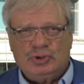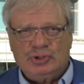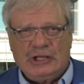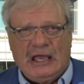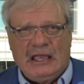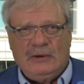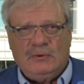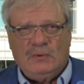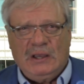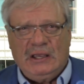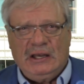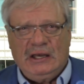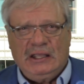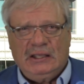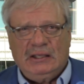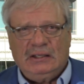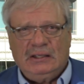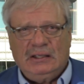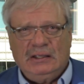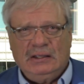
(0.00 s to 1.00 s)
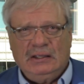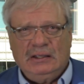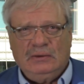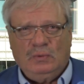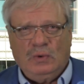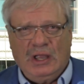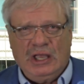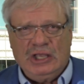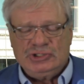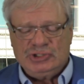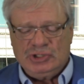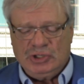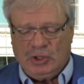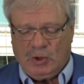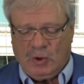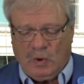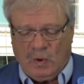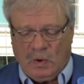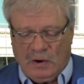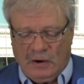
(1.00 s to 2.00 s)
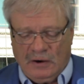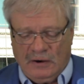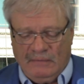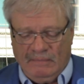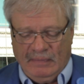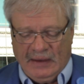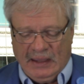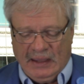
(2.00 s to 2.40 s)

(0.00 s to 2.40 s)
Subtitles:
tight rating range in the corn,